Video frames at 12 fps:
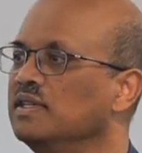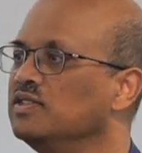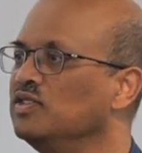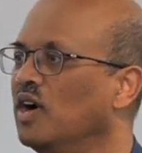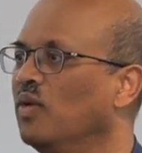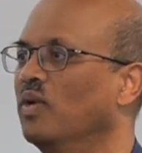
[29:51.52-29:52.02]

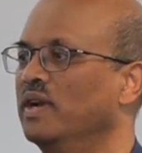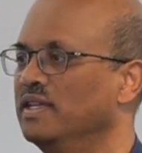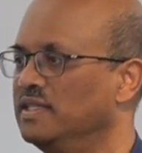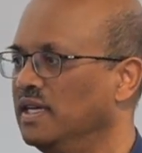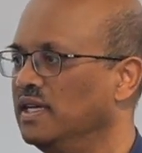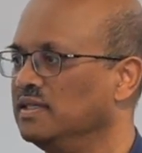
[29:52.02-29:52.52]
is not
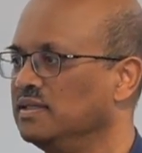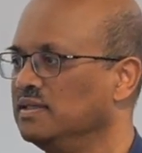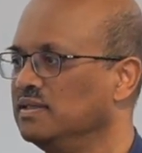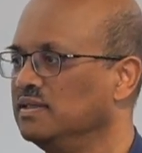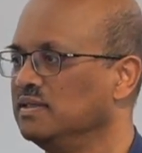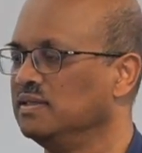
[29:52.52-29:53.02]
what he says.
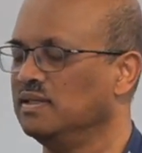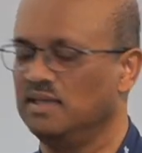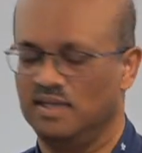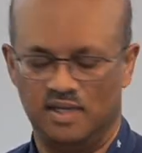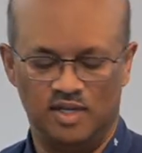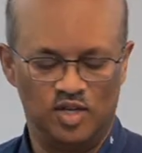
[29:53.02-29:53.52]

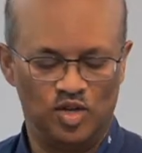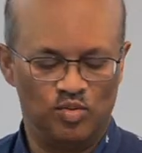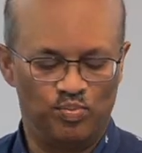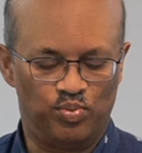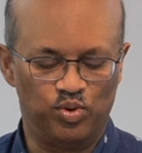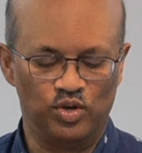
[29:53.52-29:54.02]

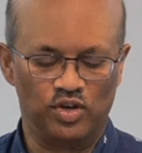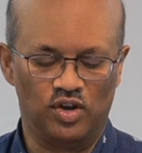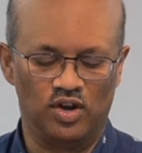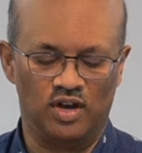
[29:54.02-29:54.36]
Put